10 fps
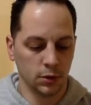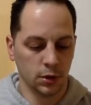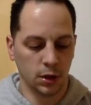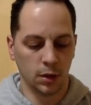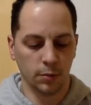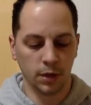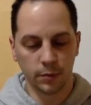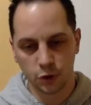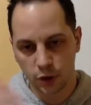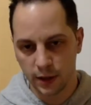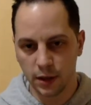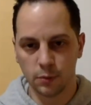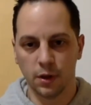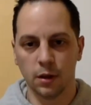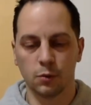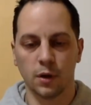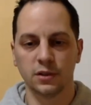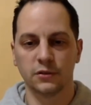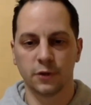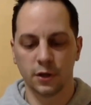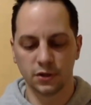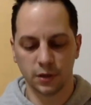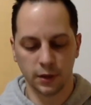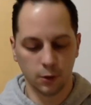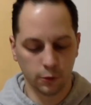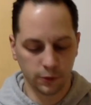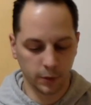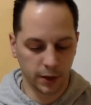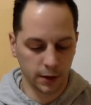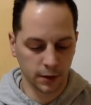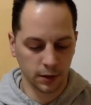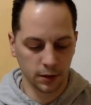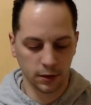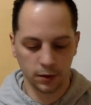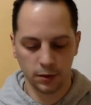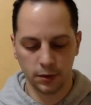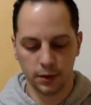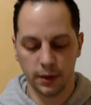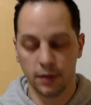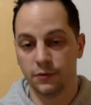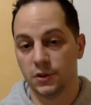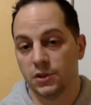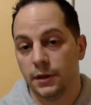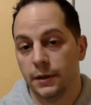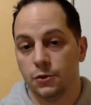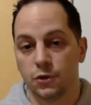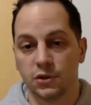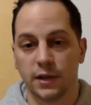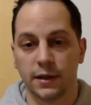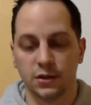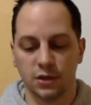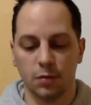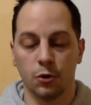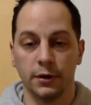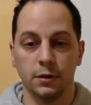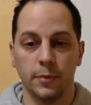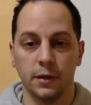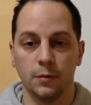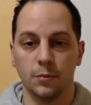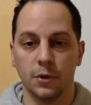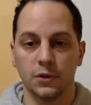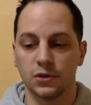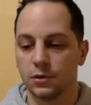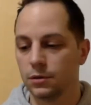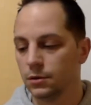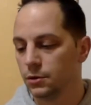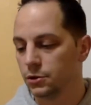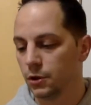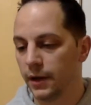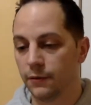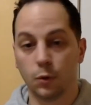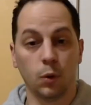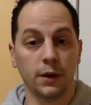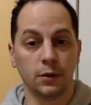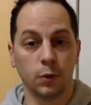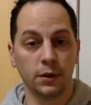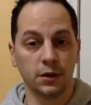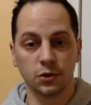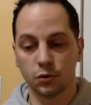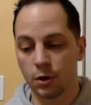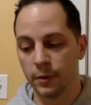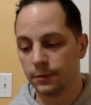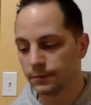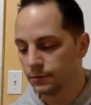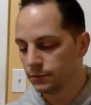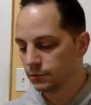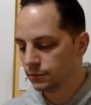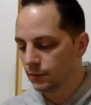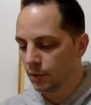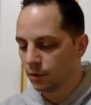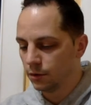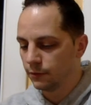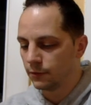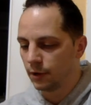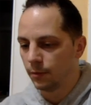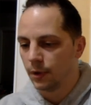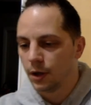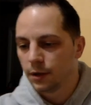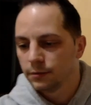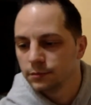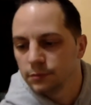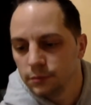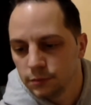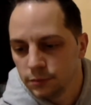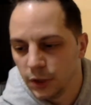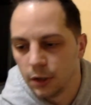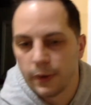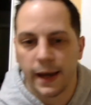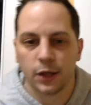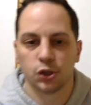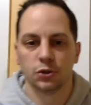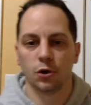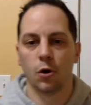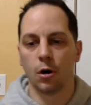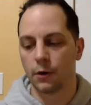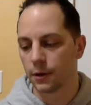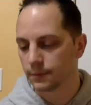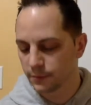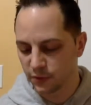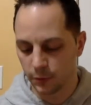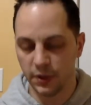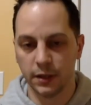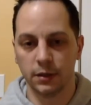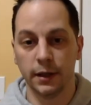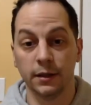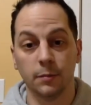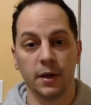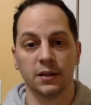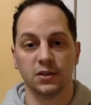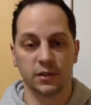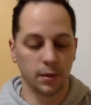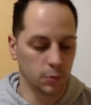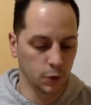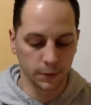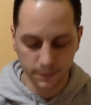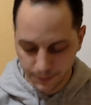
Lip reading: But I'm going to try to get rid of the runs first and then go from there. And if there's any interest, I can sell more independent books. So I have quite the assortment from, you know, action to horror from the independent standpoint.